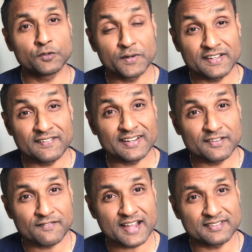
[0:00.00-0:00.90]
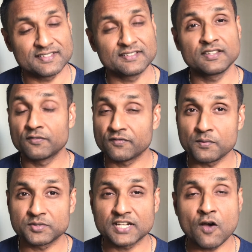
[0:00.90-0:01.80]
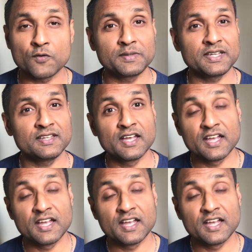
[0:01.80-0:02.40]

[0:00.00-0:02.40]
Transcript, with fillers: to integrate devices from Xiaomi,